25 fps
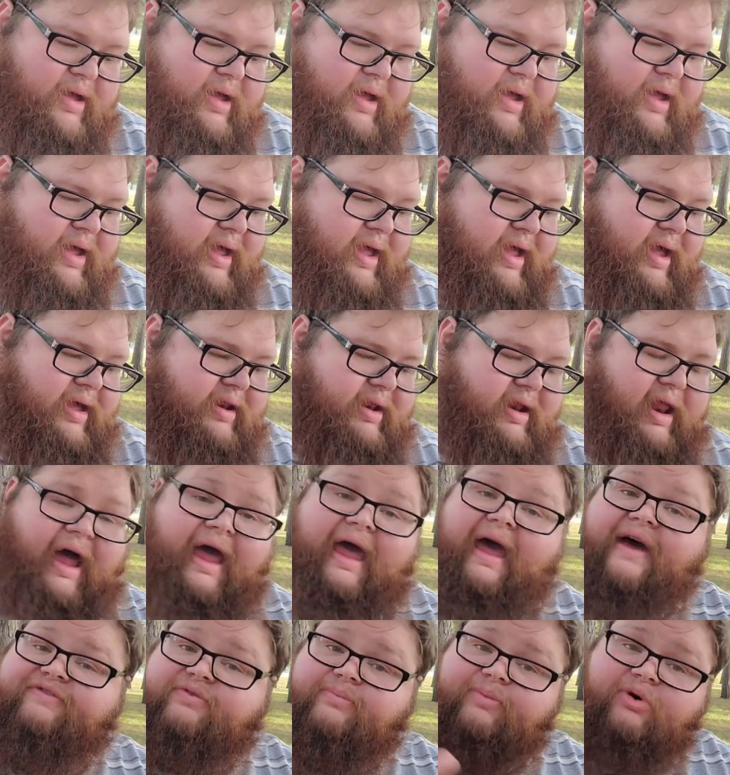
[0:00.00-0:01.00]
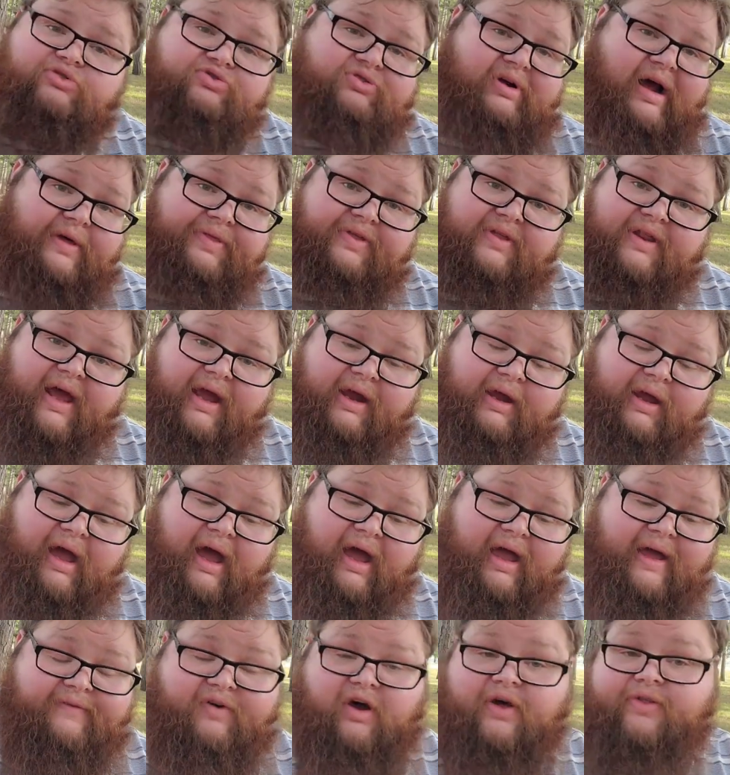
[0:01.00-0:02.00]
And I have a Muldroth deck. I
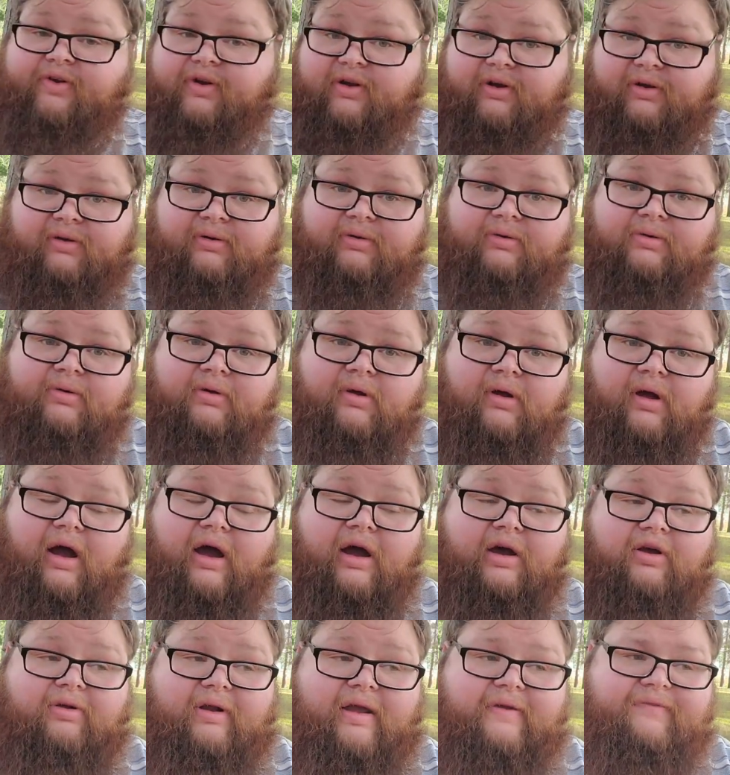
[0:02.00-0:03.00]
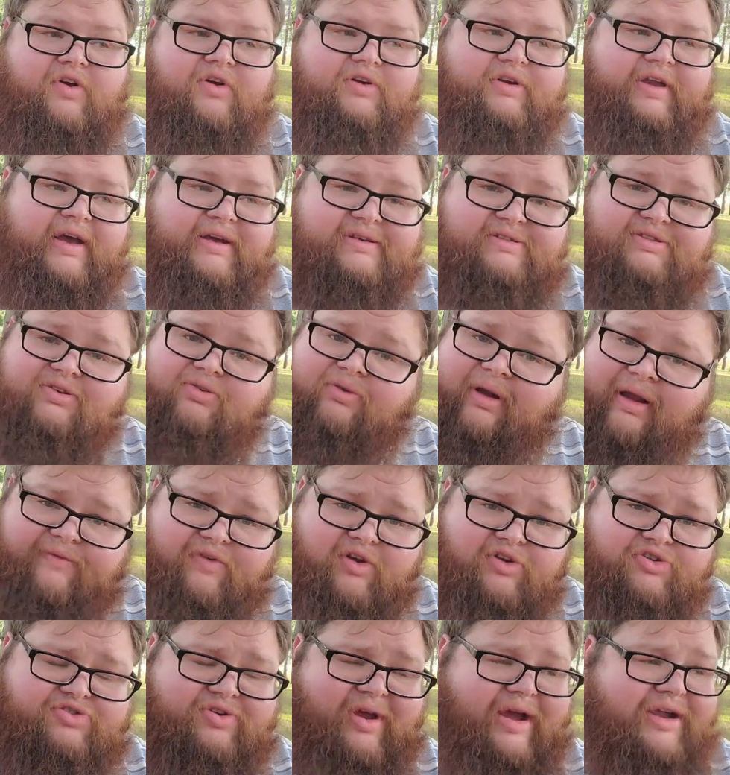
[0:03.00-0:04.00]
have other graveyard decks.
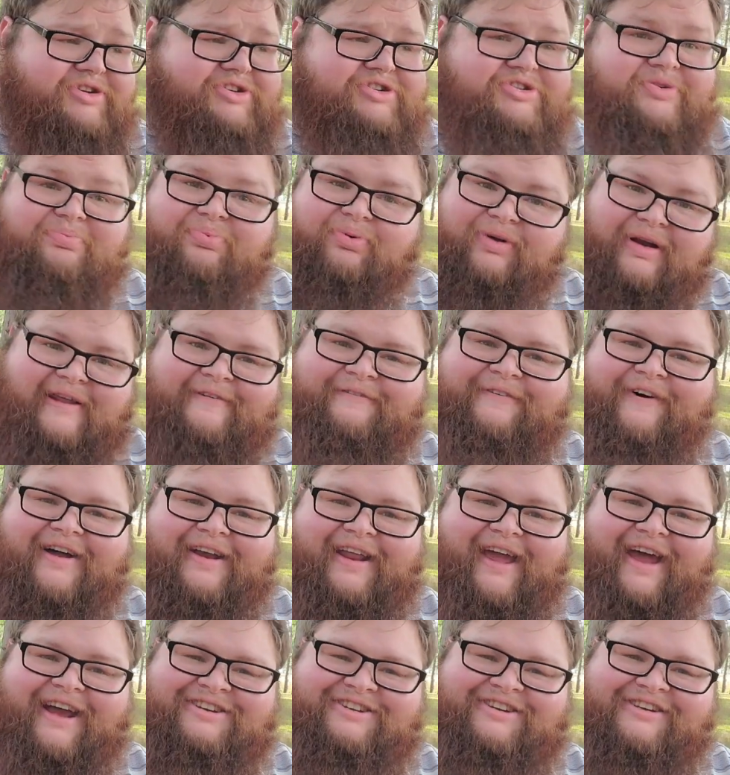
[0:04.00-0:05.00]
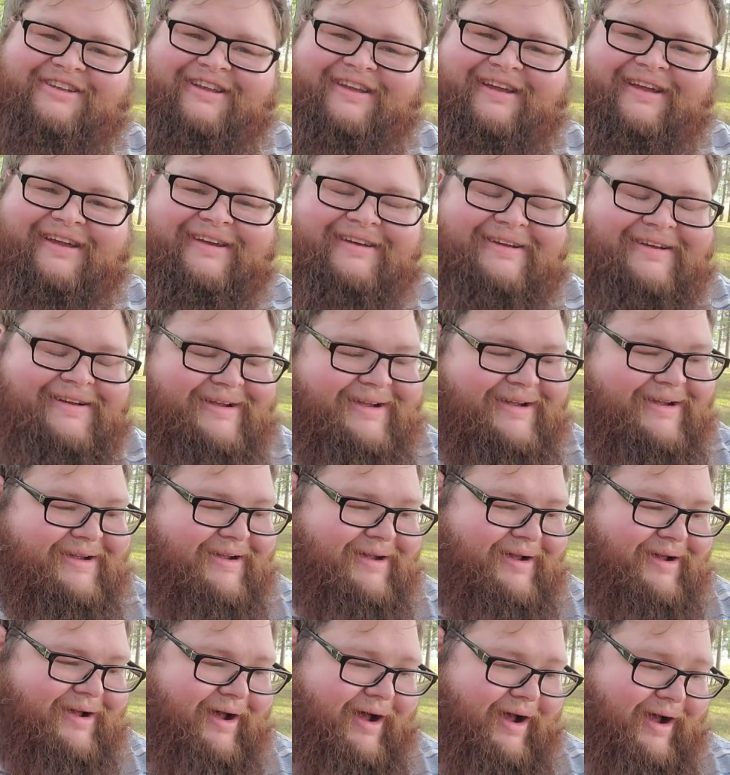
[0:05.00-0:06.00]
Graveyard strategies are pretty fun, actually.
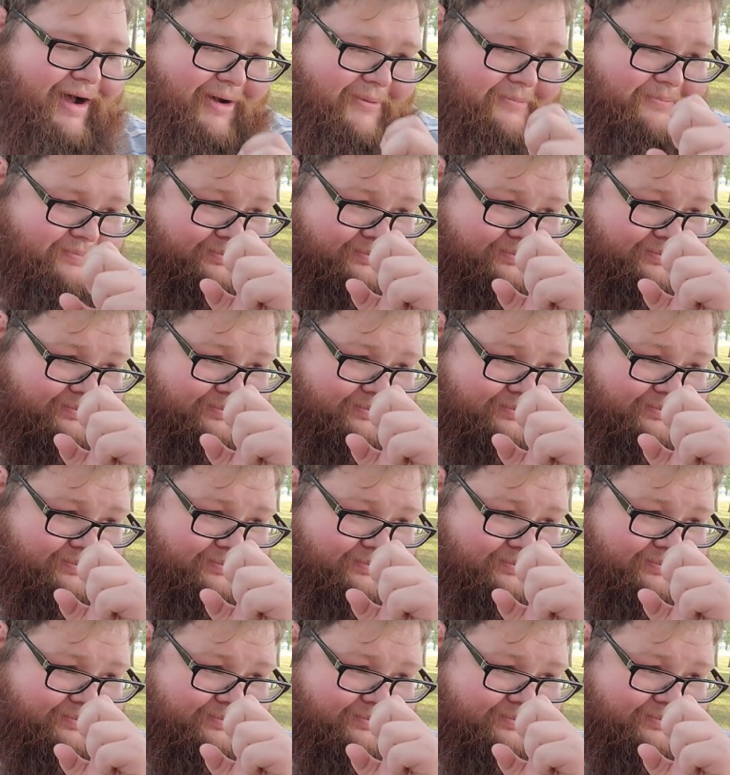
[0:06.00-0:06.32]
But